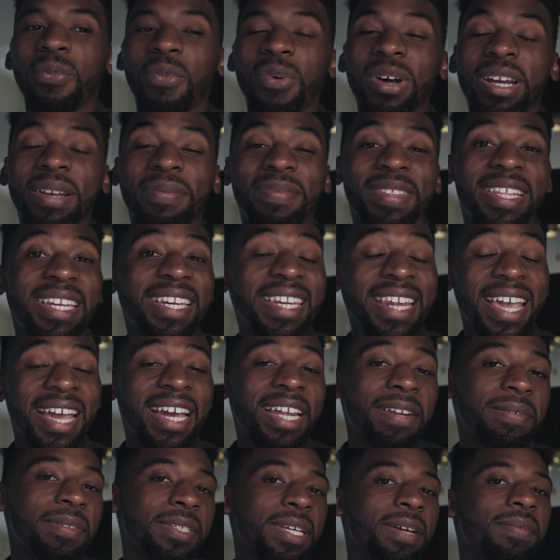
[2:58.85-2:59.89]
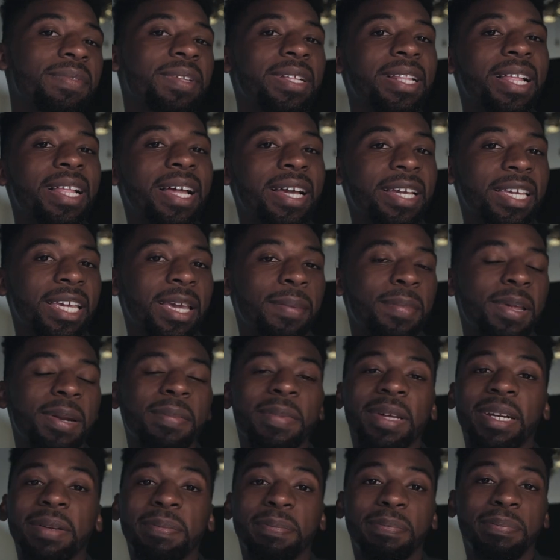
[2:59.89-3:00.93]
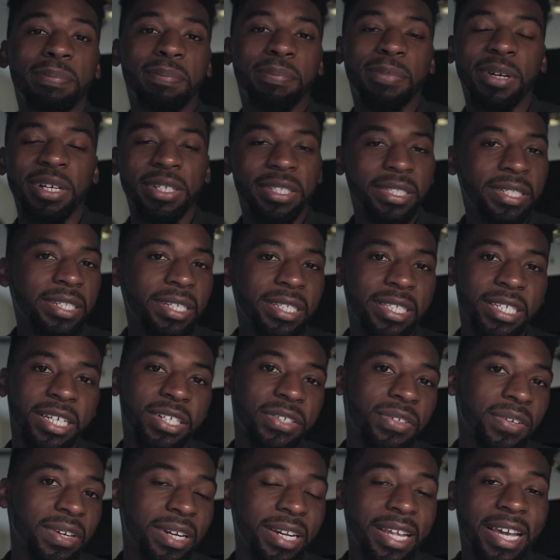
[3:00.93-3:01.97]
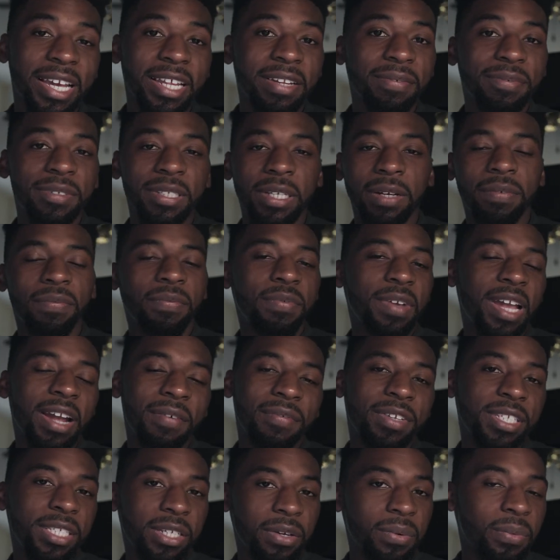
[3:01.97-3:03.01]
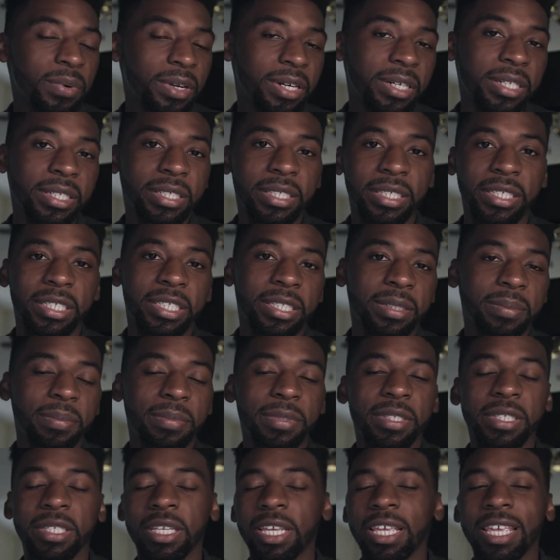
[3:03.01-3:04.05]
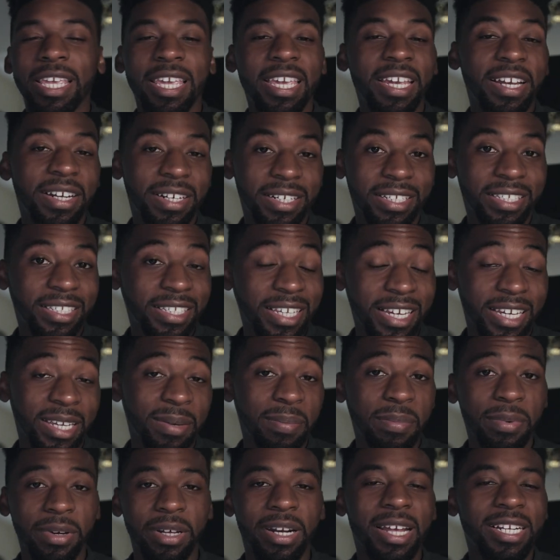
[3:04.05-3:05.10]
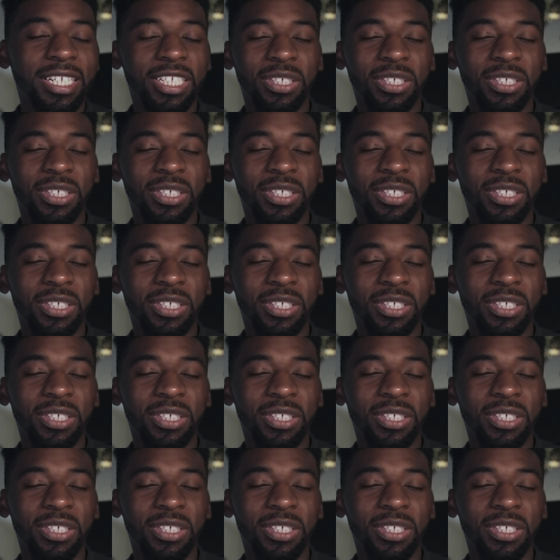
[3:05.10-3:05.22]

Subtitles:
one of the negatives of the Glidecam. And I'm gonna personally touch on the negatives of every single one of these systems here in a second, but